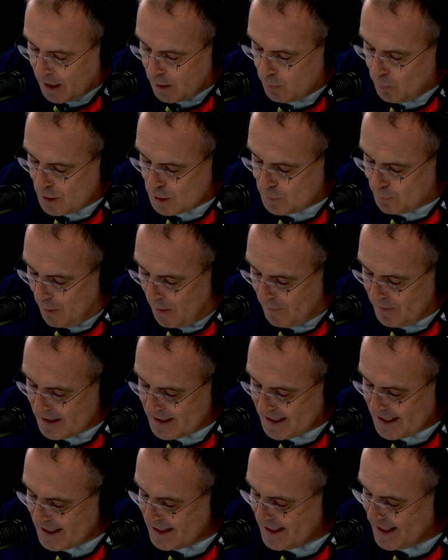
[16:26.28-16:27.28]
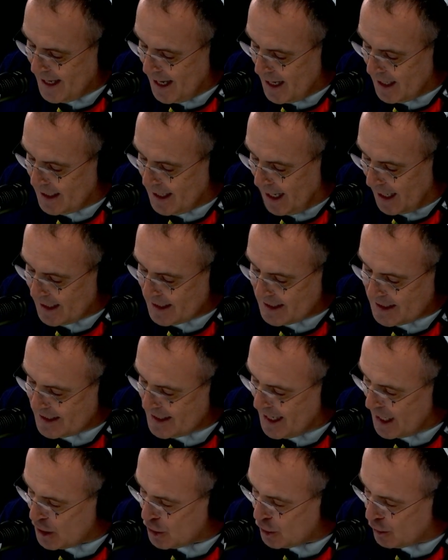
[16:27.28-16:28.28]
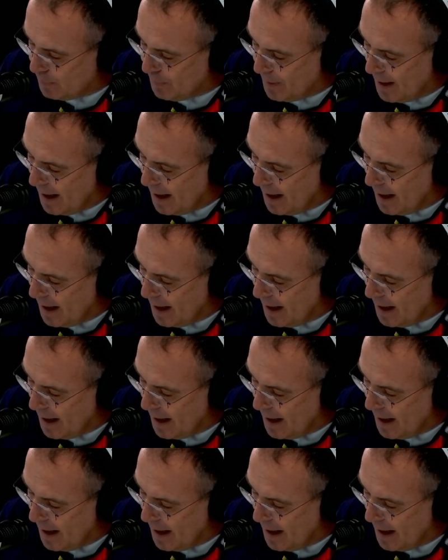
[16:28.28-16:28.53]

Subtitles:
In which province is the Agulhas National